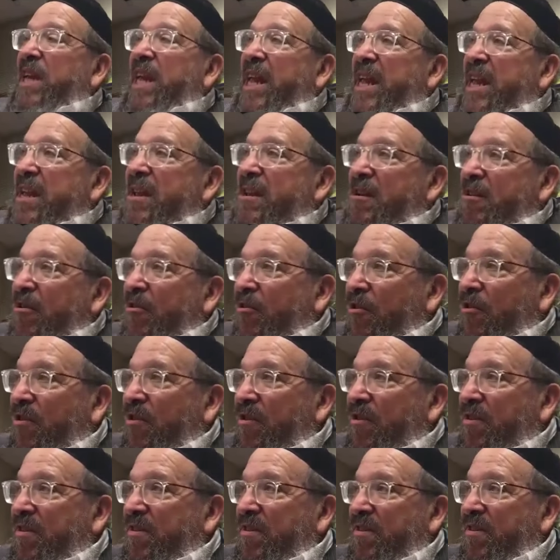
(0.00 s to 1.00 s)
here,
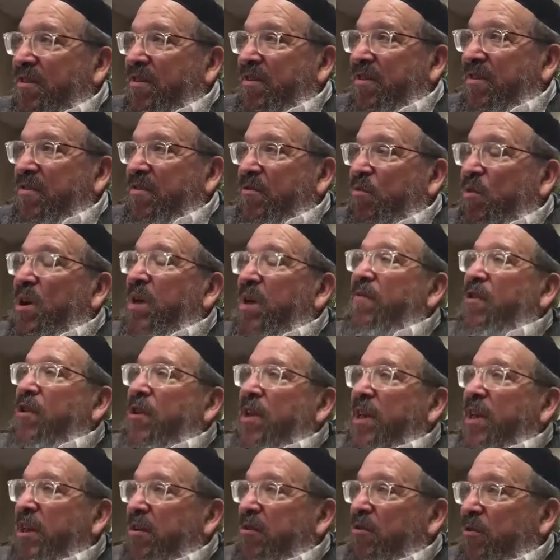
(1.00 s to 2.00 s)
wherever
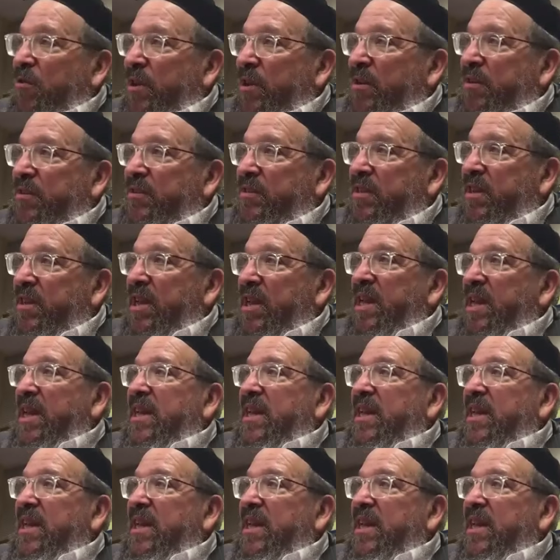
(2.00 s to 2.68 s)
here is,